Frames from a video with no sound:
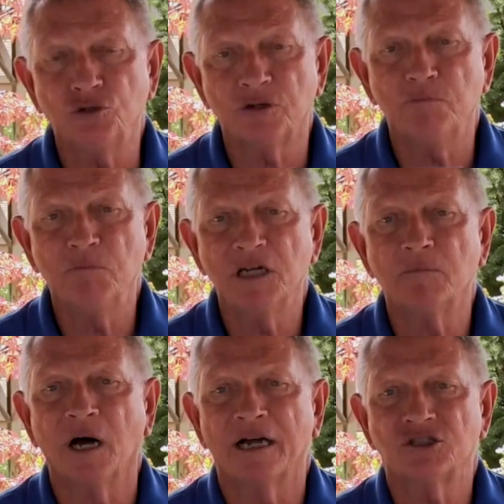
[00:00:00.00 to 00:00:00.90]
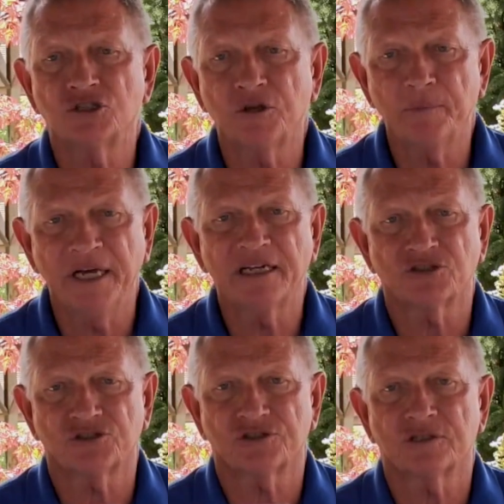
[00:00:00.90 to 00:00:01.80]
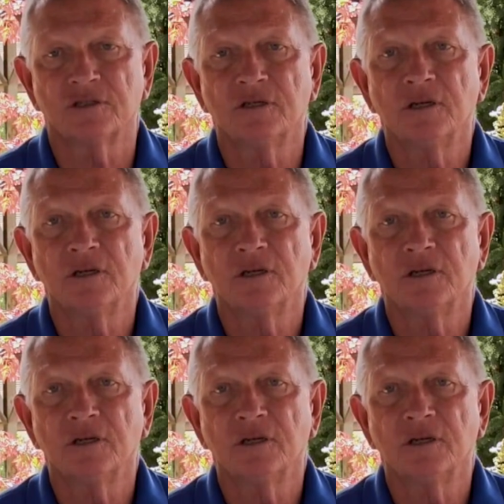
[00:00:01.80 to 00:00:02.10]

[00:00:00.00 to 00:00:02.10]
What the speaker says: you can minimize the pests.